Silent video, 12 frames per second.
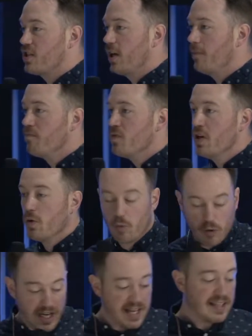So
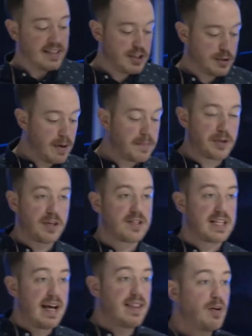reading the
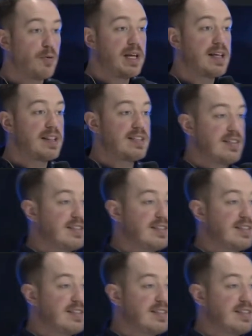scriptures, I think this